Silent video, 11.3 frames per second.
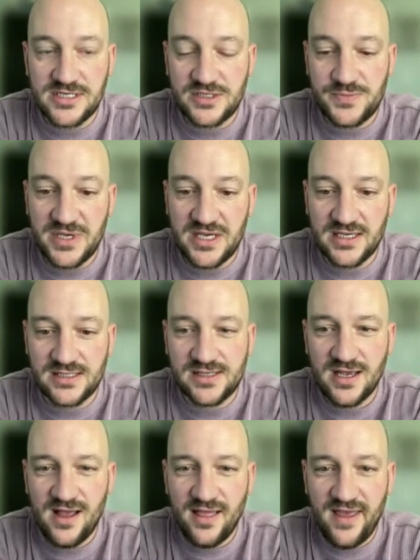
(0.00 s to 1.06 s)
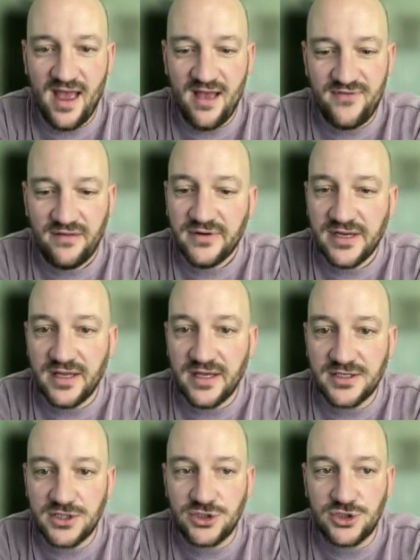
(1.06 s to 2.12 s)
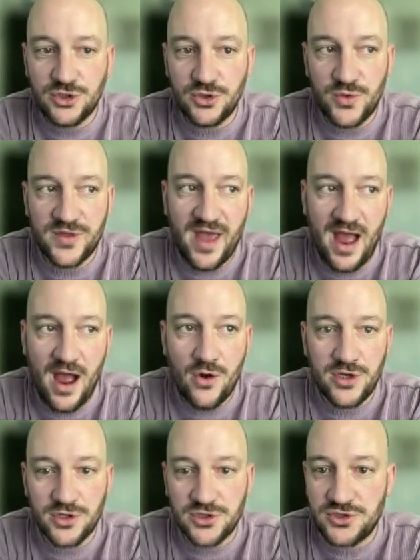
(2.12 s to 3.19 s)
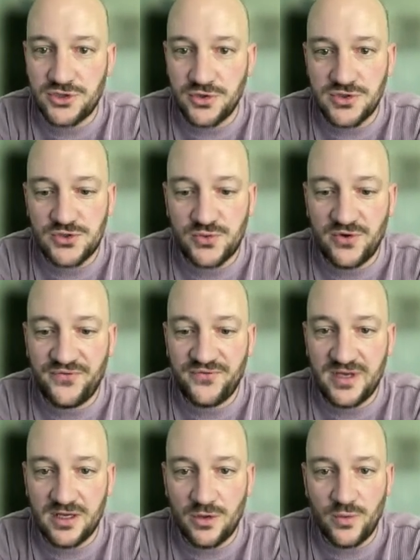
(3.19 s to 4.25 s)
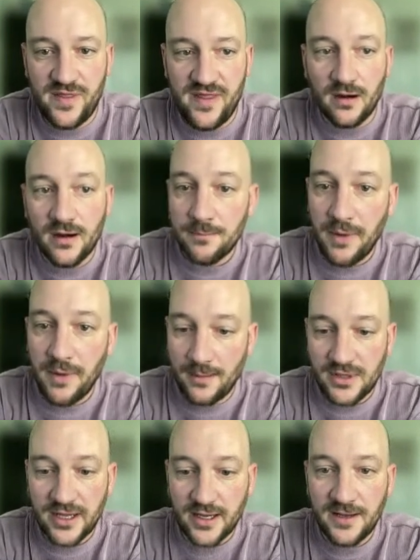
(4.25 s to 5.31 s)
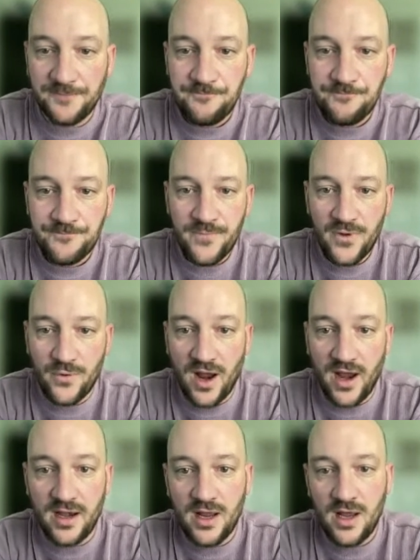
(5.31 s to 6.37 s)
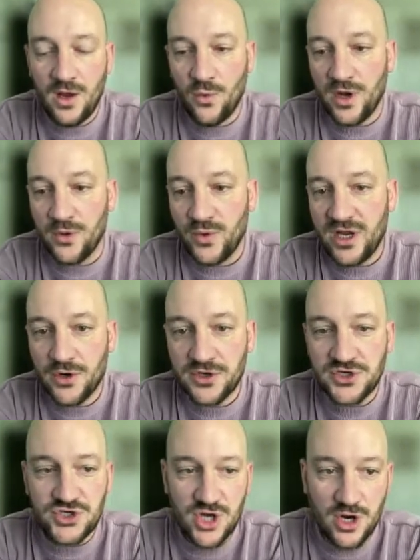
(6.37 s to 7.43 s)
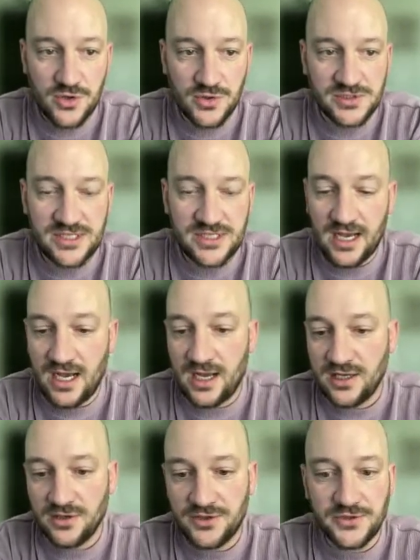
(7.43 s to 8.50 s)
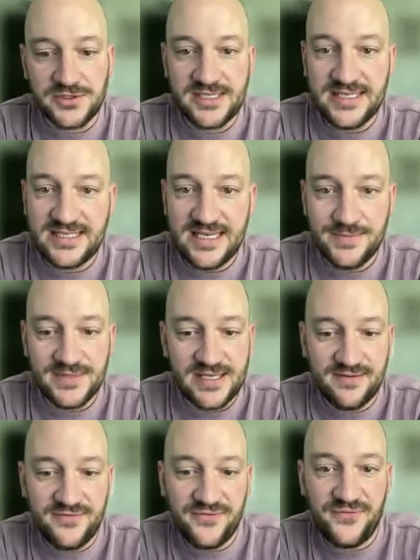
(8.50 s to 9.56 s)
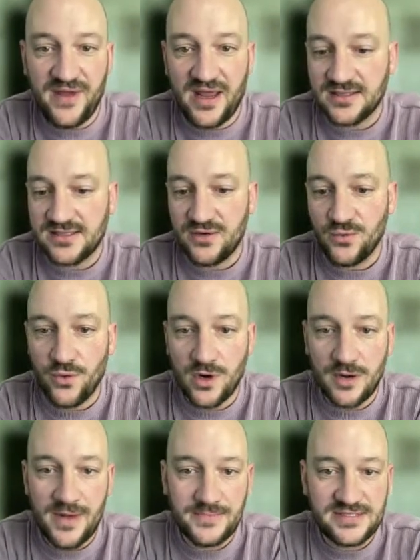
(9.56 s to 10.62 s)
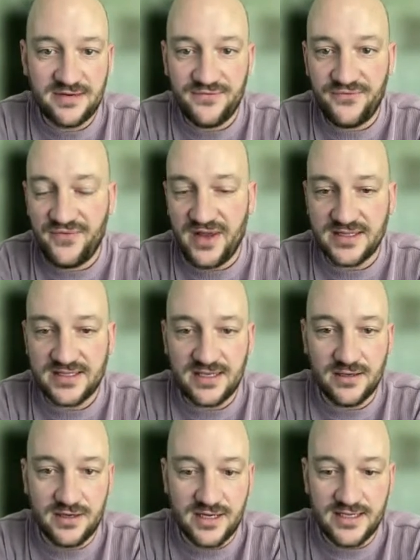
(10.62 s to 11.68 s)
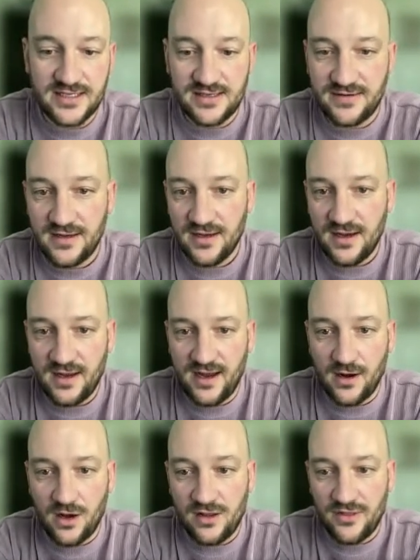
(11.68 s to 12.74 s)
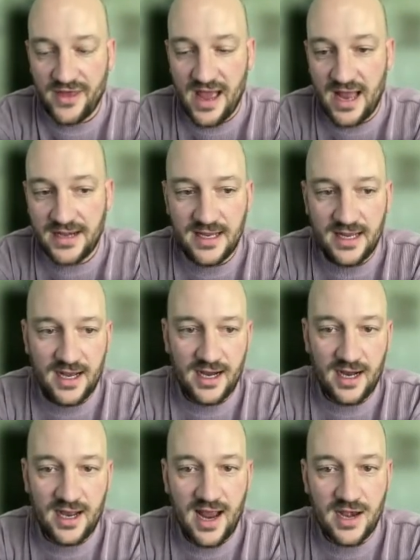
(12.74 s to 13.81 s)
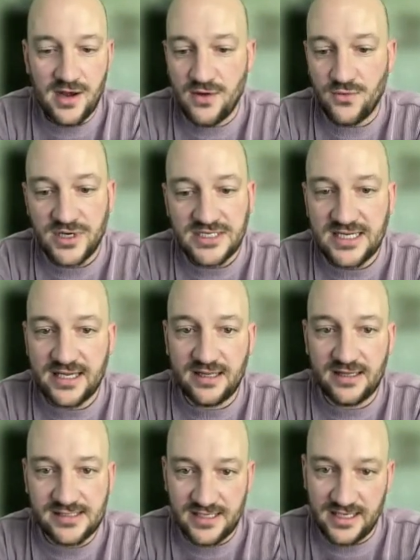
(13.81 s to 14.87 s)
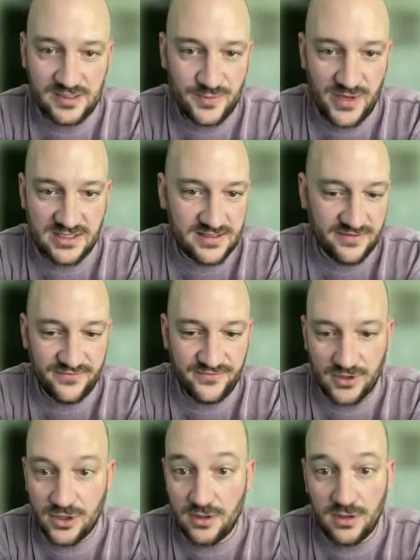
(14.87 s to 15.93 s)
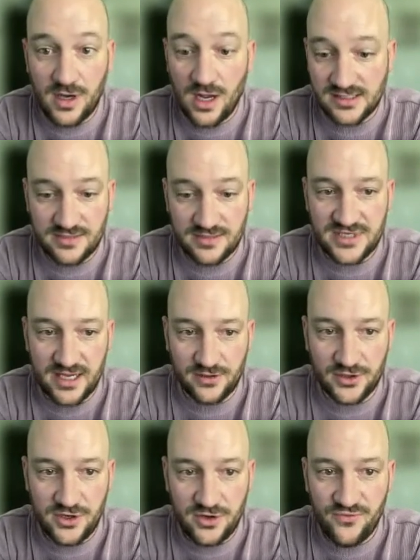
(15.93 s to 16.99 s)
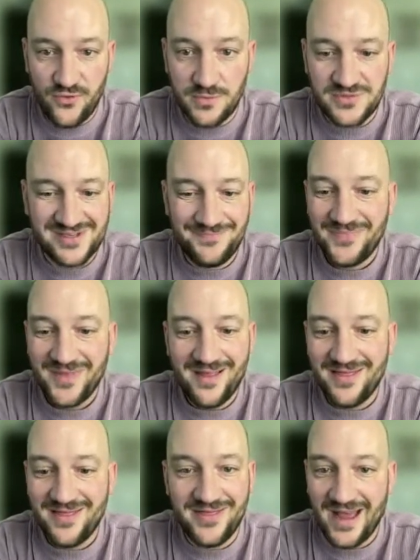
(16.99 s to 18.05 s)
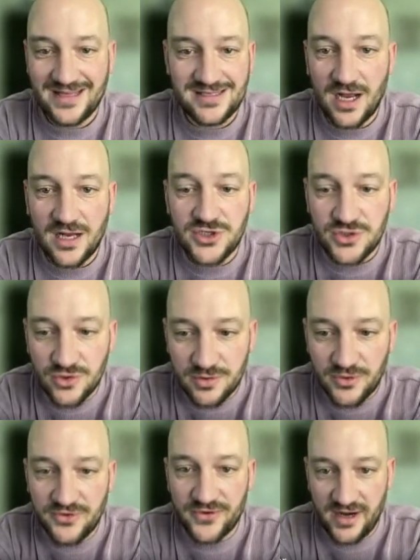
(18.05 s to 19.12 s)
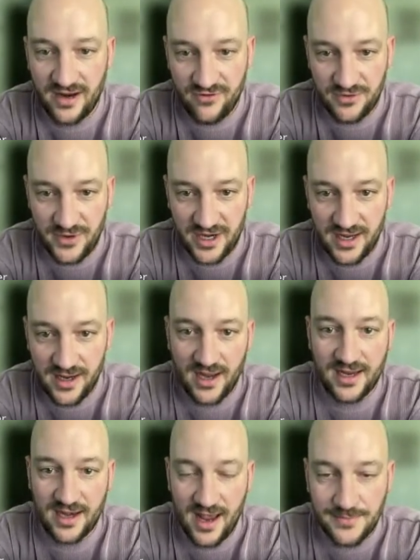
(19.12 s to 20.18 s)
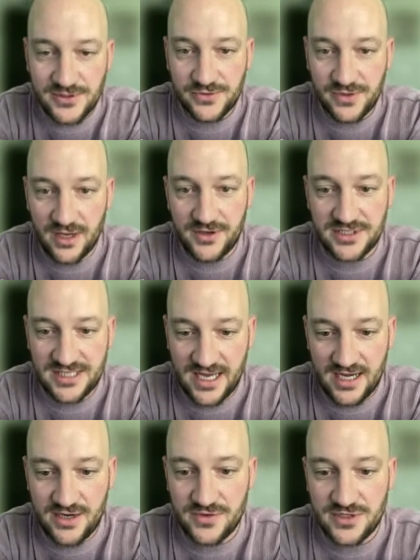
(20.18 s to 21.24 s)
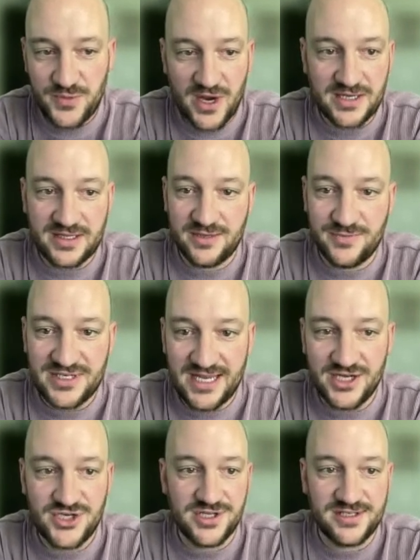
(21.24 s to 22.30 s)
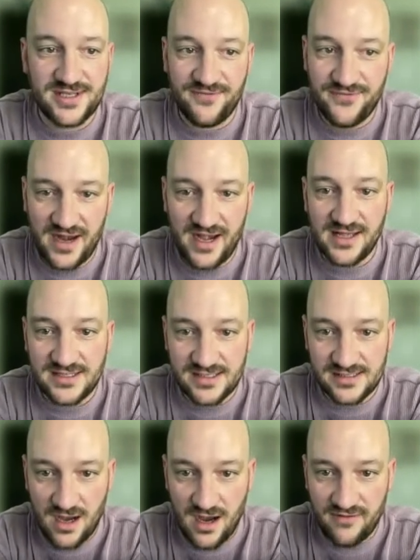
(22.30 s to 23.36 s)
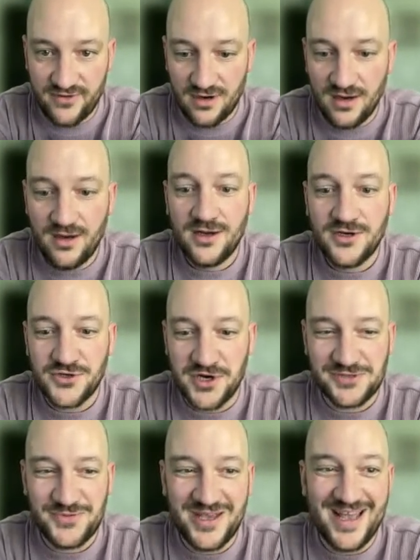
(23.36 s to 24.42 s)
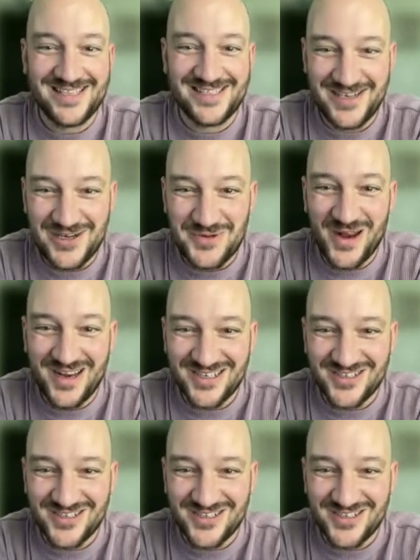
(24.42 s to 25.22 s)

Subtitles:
is because they have everything to do with how your students will feel when they're in public, right? When we go to shows, you'll see teams in fancy warm-ups and fancy hoodies and all that, and ridiculously expensive custom tailored uniforms. That's not doable for everybody. I can absolutely understand and respect the limitations that finances offer. Trust me, as an independent